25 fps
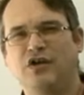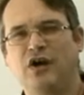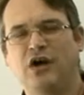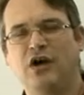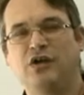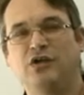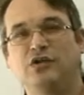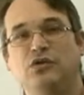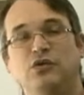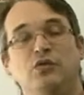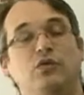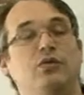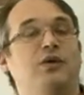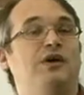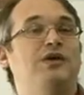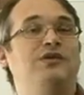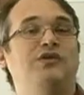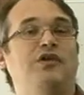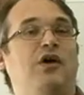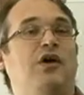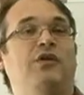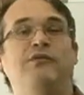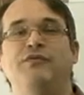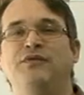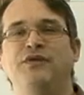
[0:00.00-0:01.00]
aren't always
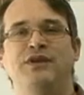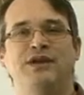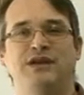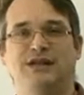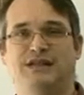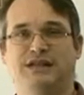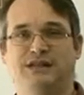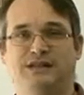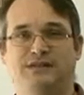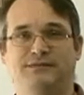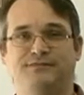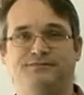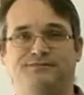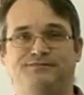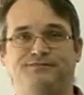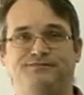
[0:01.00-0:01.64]
obvious.